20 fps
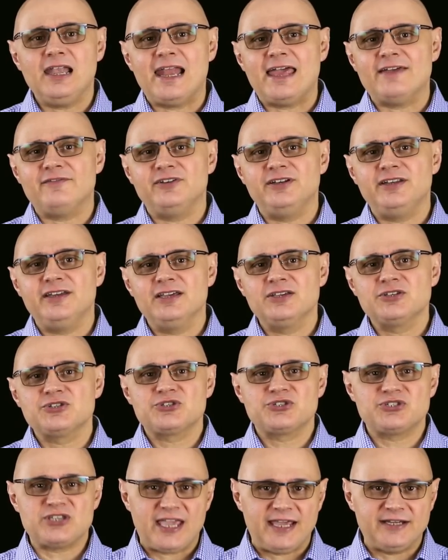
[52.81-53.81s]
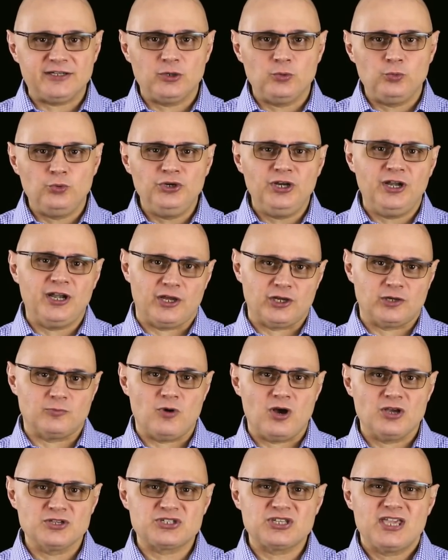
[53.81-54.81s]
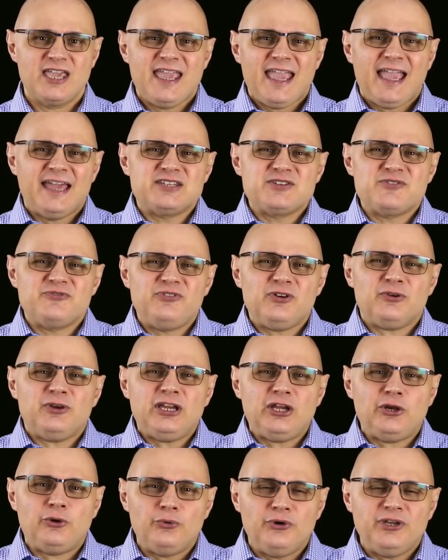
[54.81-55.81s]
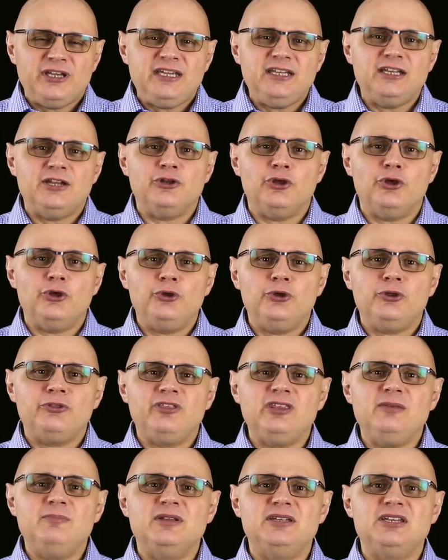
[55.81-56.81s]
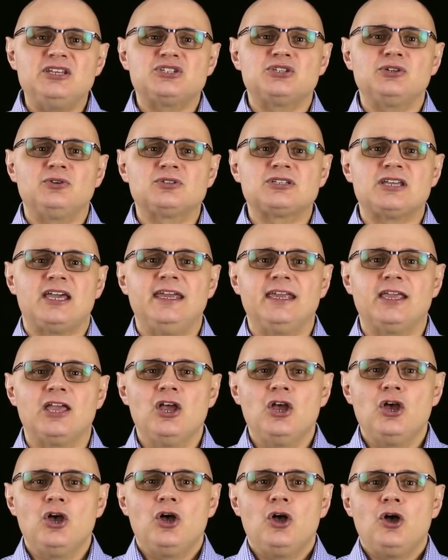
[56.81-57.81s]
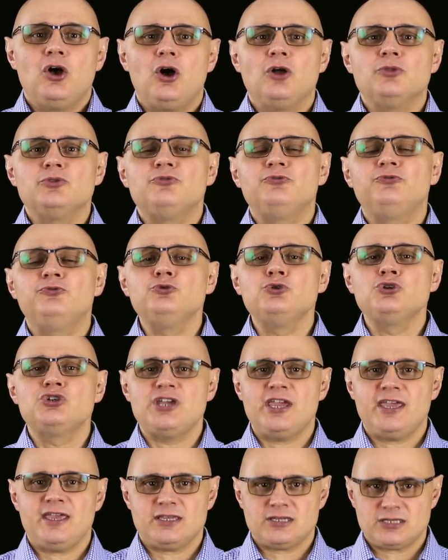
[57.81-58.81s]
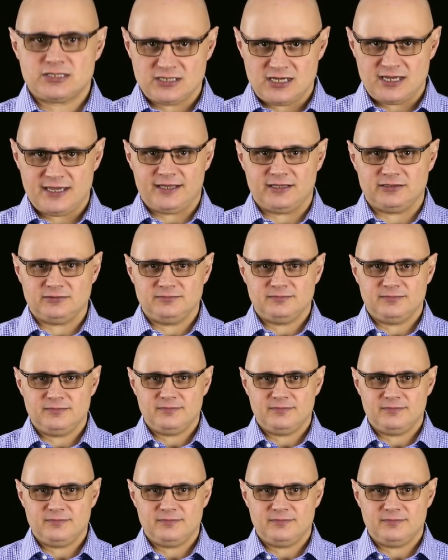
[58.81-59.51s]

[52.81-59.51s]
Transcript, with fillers: lavender, sandalwood and oak moss and is a very green and earthy medicinal take on the fougere style.